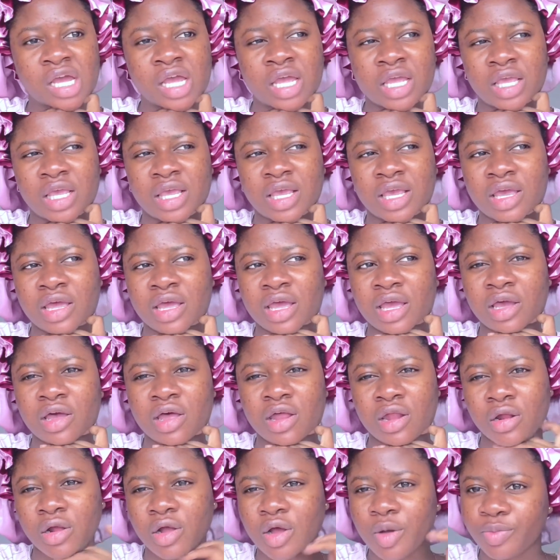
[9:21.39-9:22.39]
yeah, I
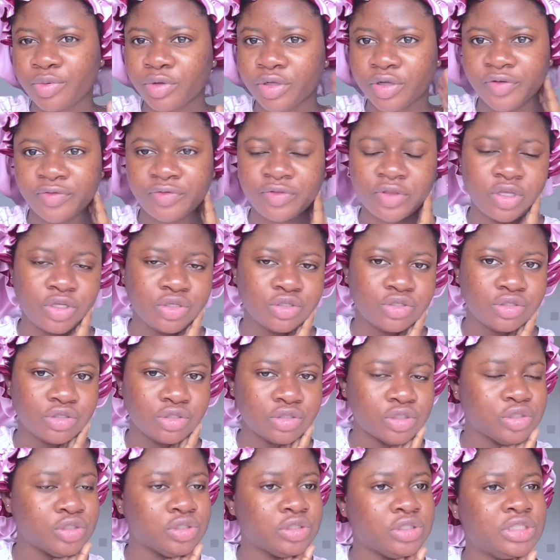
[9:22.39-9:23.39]
got a couple of things to
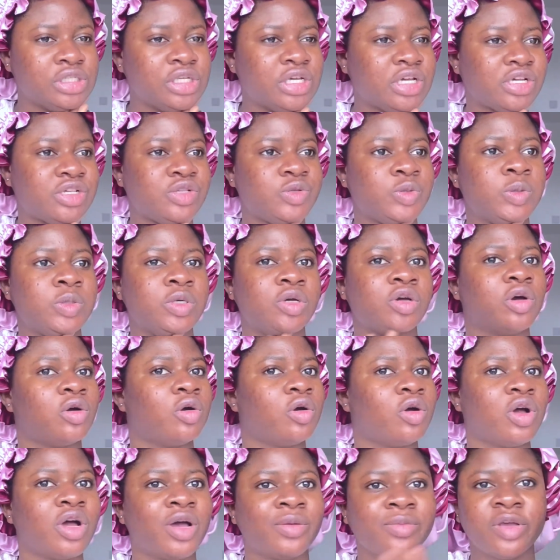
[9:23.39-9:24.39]
do today as well.
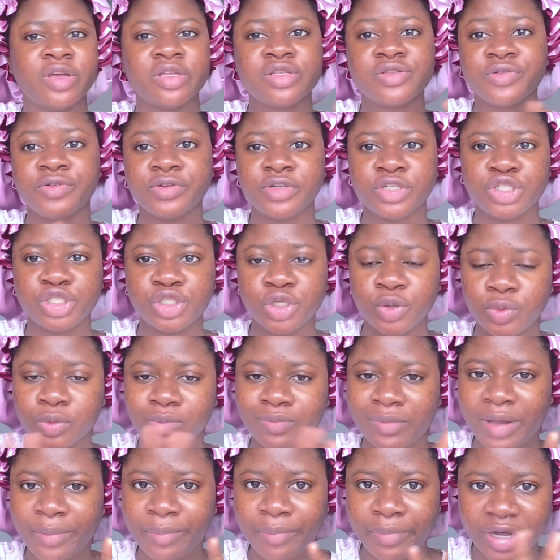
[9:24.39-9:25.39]
I'm going to finish up with
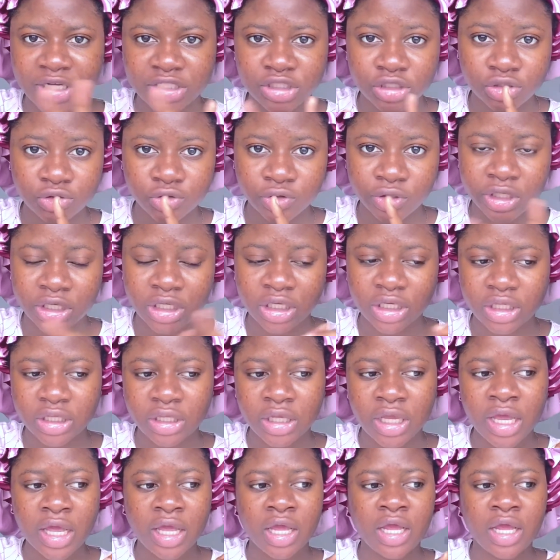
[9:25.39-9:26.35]
my batch cooking.